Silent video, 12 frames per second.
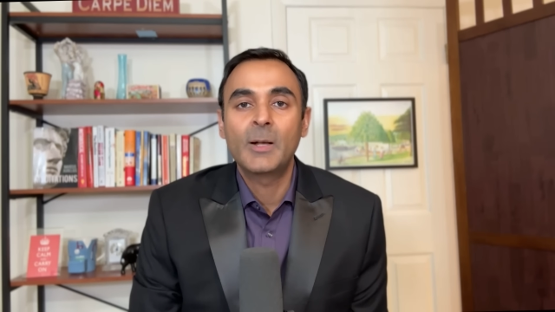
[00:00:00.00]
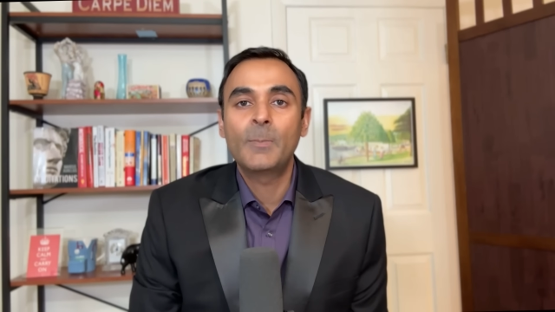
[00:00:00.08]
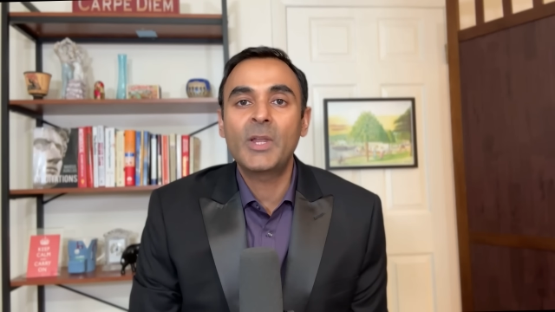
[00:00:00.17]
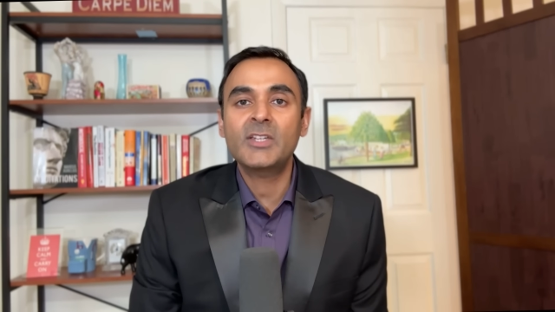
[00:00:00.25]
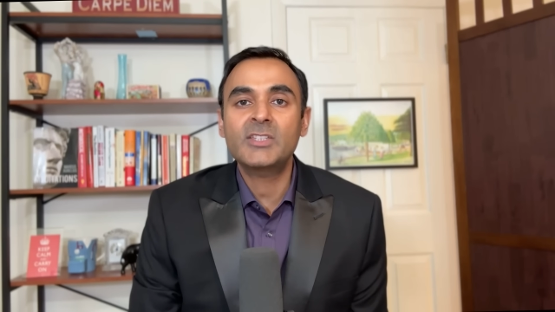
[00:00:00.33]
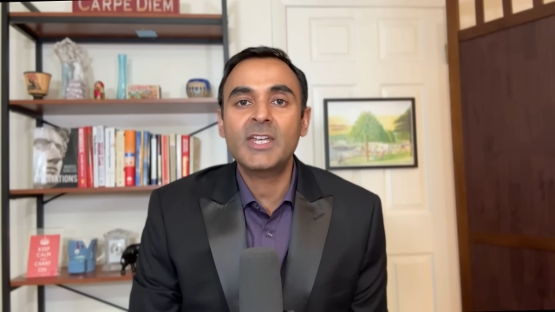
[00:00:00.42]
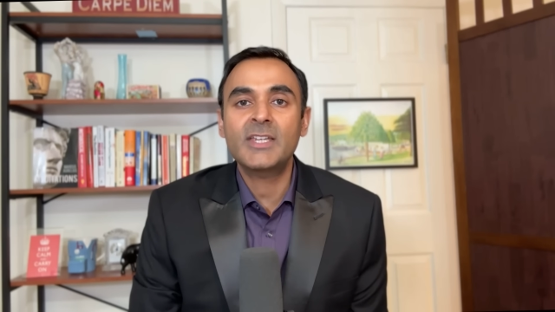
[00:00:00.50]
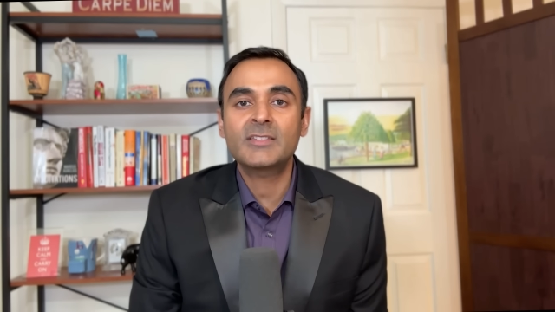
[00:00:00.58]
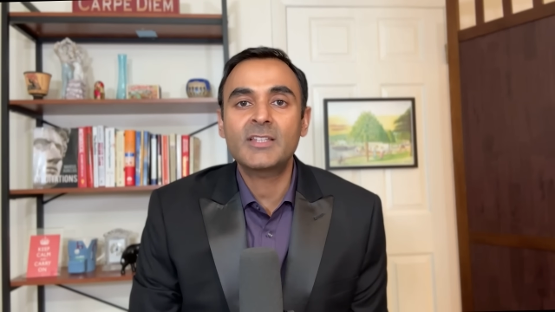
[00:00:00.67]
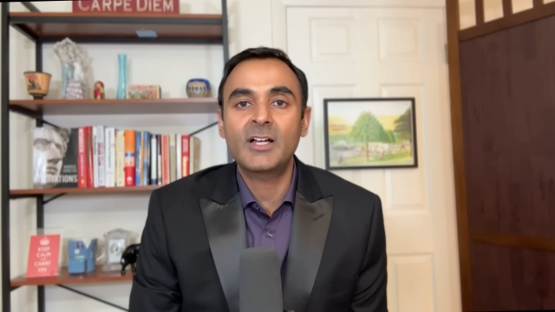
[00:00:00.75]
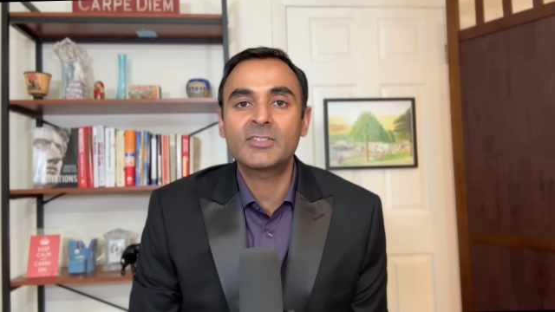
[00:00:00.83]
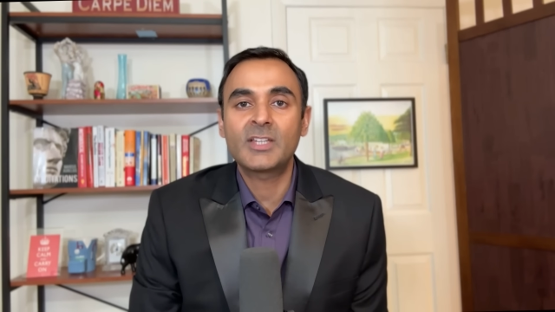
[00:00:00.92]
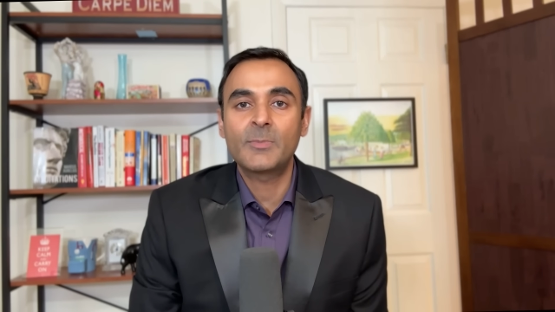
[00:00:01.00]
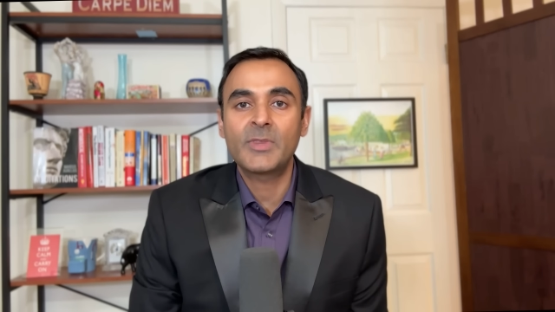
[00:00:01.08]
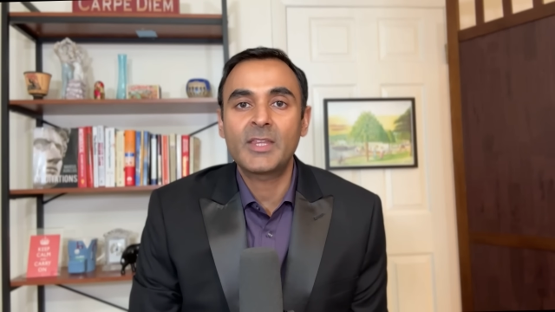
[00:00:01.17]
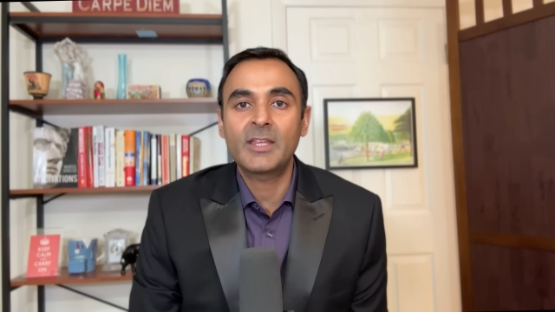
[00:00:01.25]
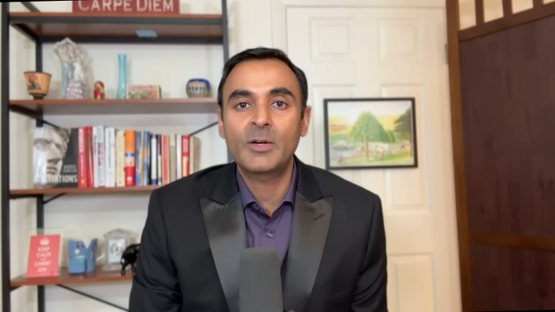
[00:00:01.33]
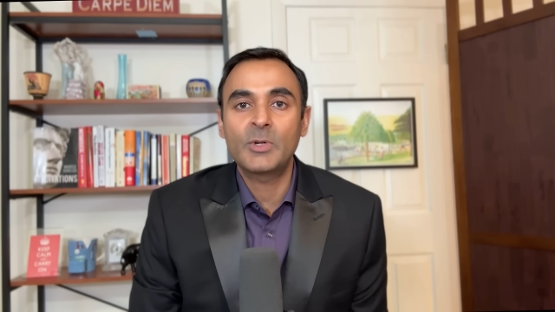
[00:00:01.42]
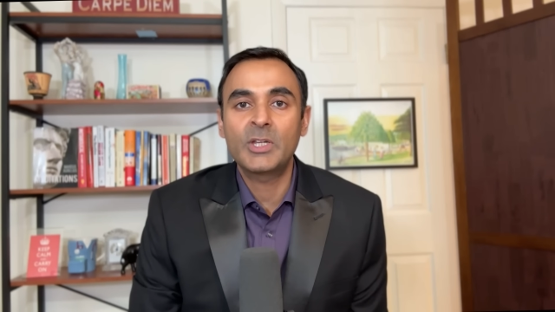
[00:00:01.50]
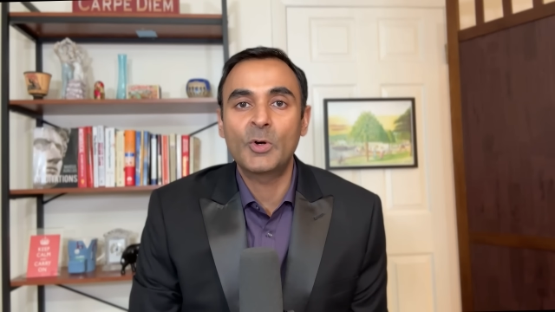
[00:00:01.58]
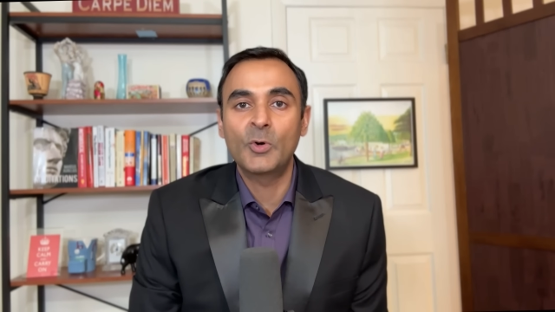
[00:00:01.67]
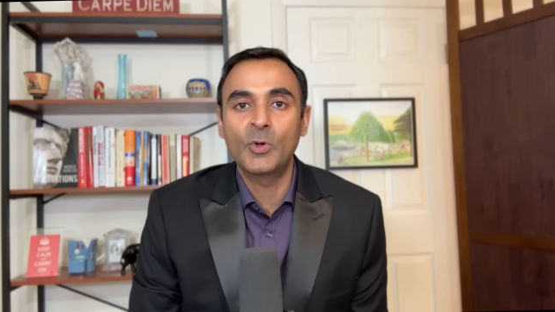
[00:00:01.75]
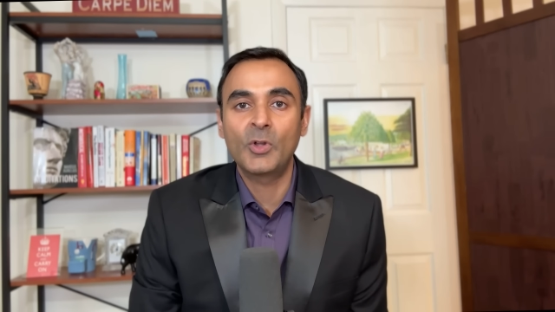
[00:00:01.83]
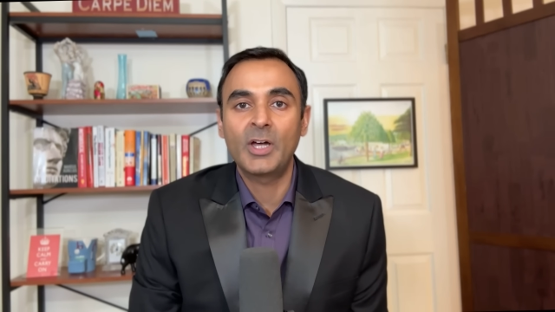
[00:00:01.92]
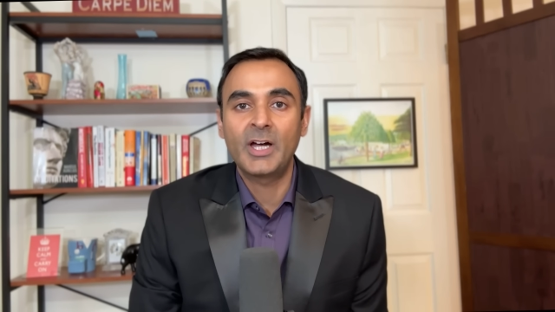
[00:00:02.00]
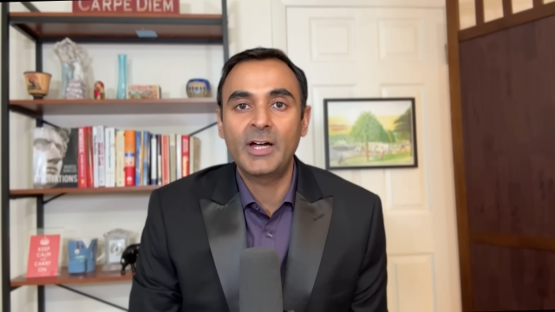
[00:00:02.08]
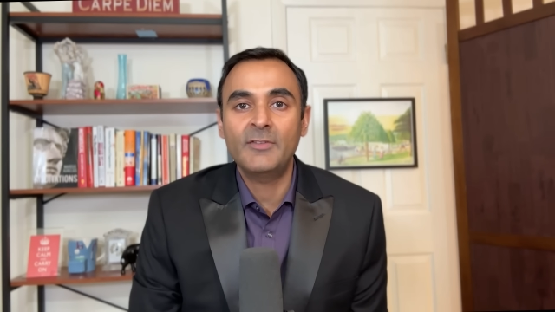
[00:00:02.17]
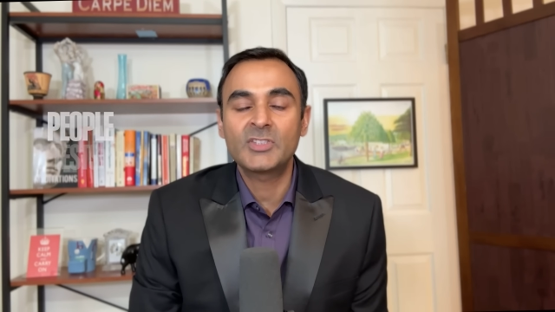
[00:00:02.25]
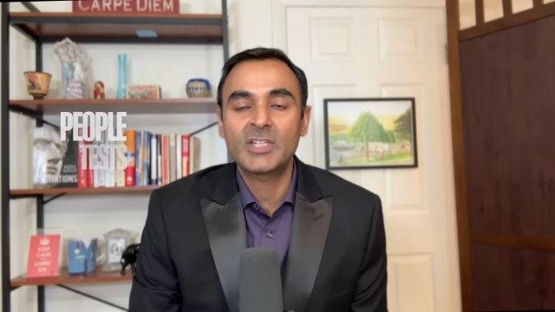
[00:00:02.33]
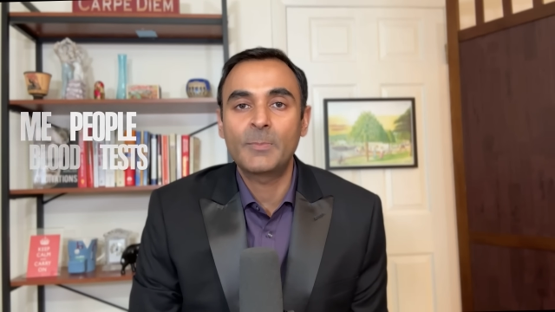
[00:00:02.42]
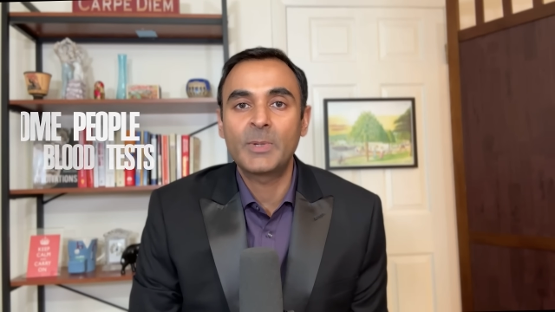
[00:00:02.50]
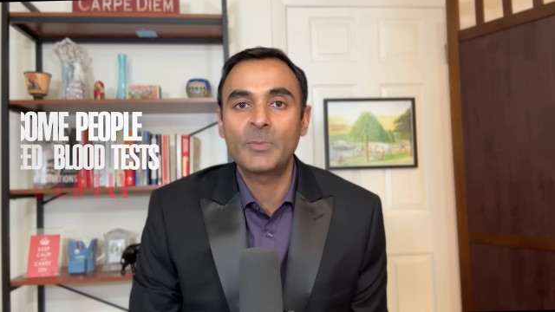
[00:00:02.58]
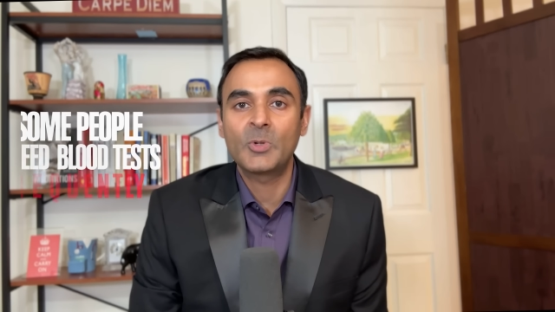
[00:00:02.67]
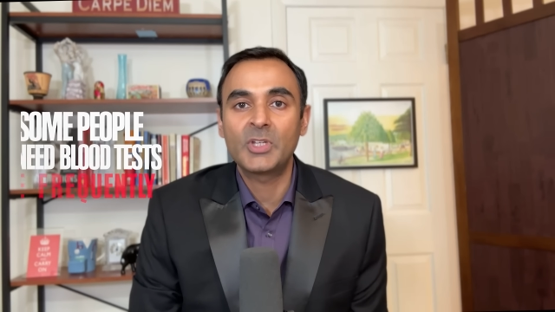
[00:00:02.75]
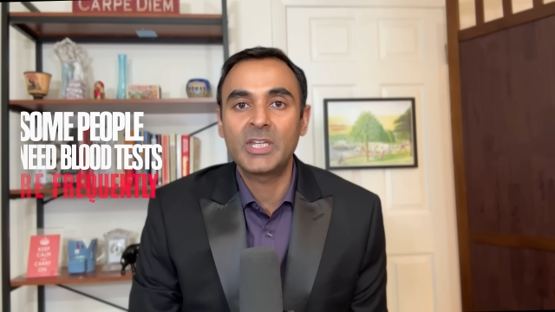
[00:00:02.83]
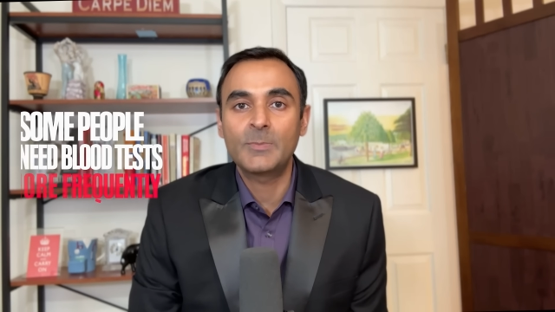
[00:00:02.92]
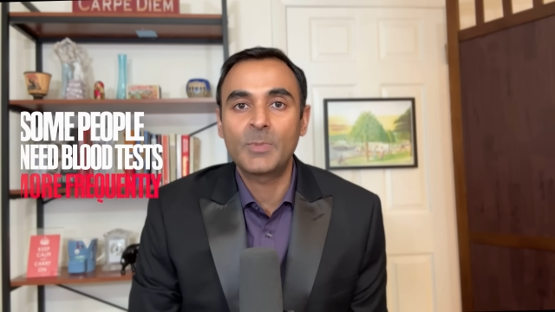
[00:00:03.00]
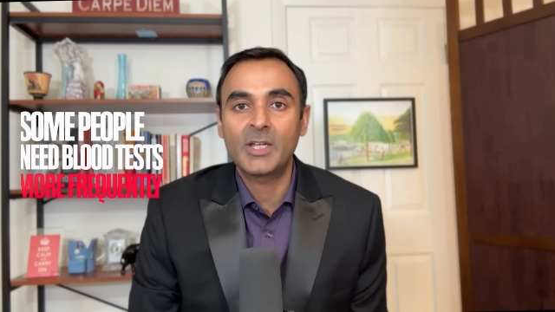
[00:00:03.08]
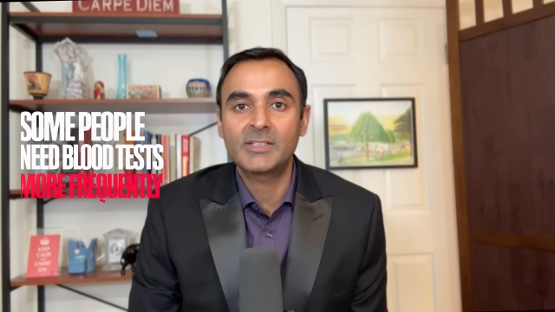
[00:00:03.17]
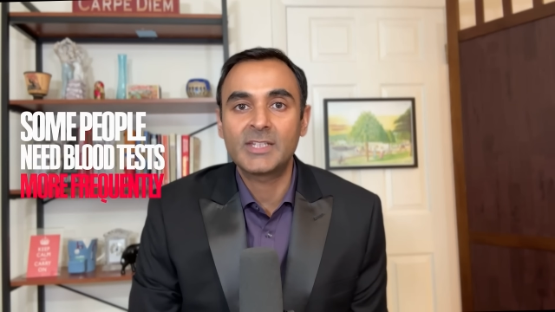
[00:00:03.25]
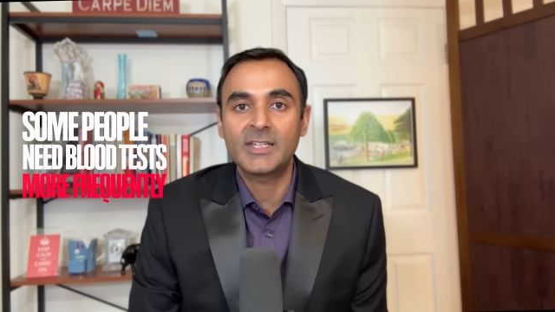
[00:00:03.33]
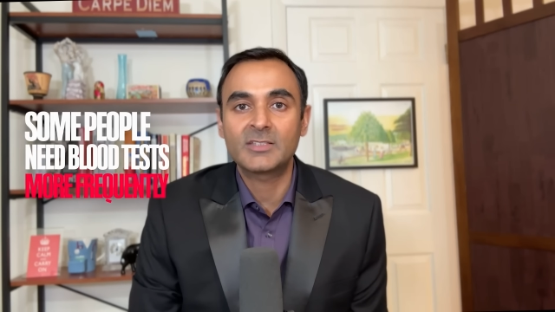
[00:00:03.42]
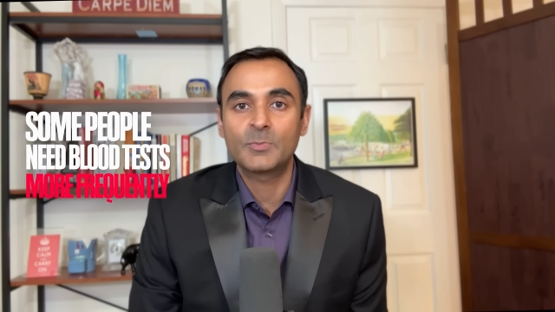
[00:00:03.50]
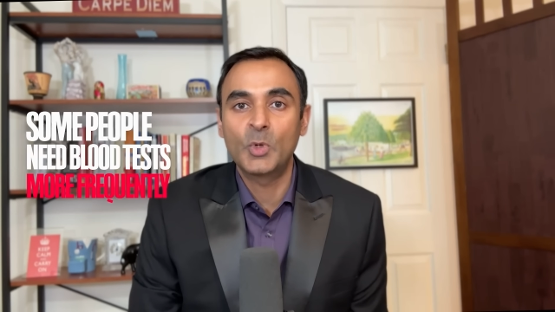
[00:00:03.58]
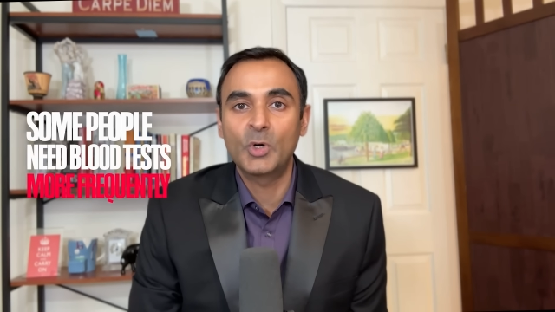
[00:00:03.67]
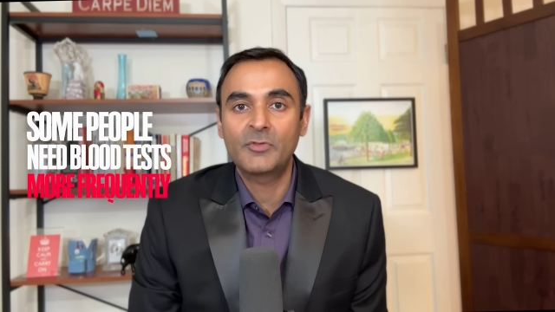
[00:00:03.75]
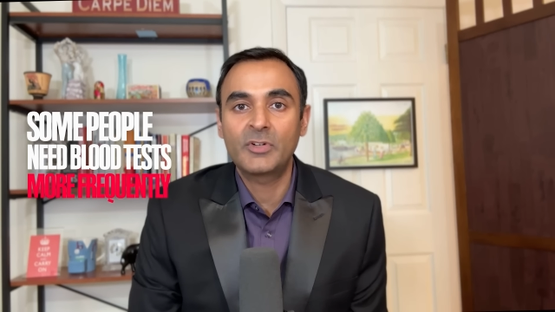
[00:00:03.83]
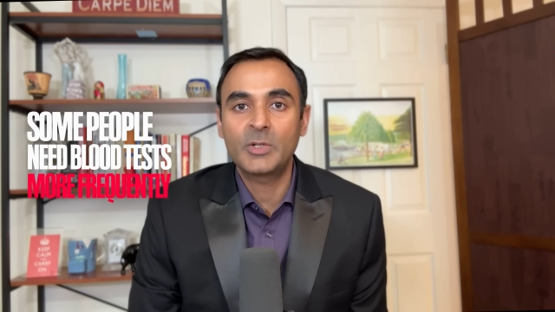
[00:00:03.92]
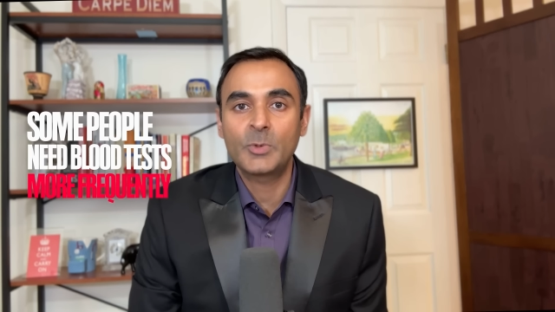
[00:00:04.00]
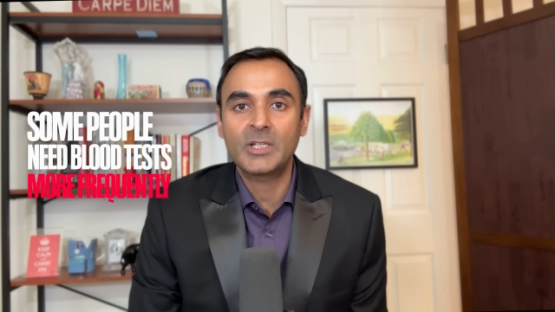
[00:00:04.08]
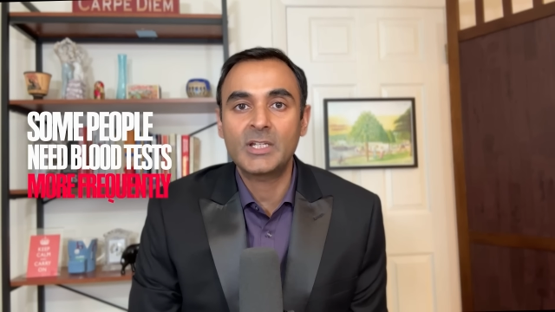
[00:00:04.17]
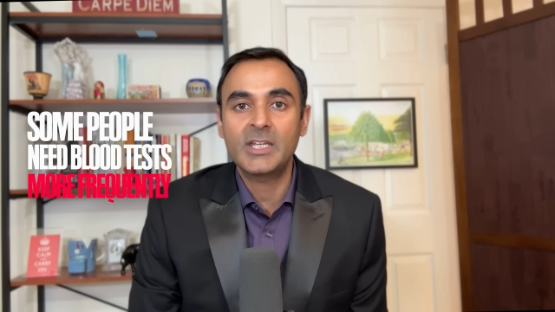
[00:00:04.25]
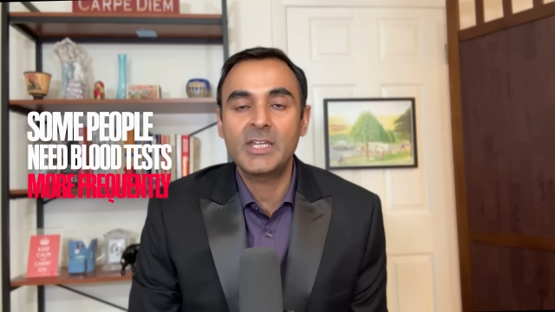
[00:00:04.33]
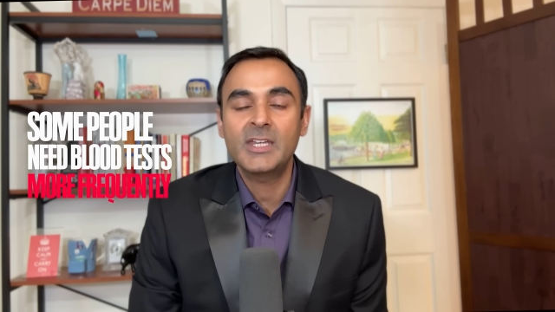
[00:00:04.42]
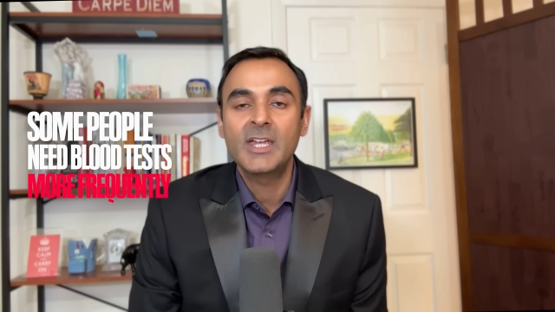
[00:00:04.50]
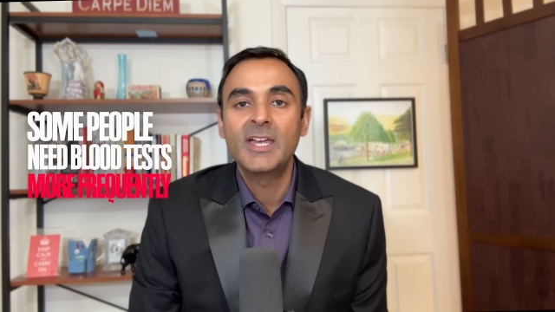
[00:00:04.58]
Blood tests are something that we all have. Some people need blood tests more frequently.